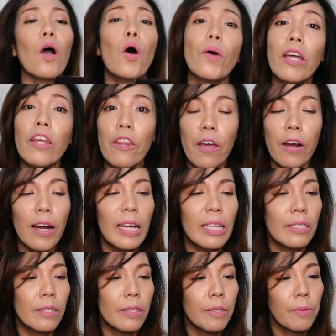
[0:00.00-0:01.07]
Okay, there
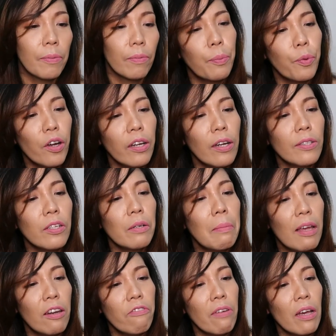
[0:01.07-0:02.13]
is. Products are
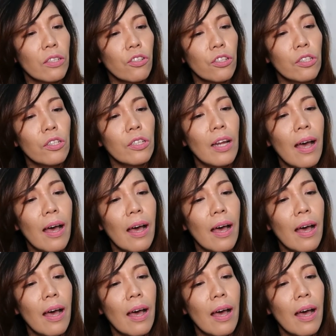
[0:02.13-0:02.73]
manufactured to the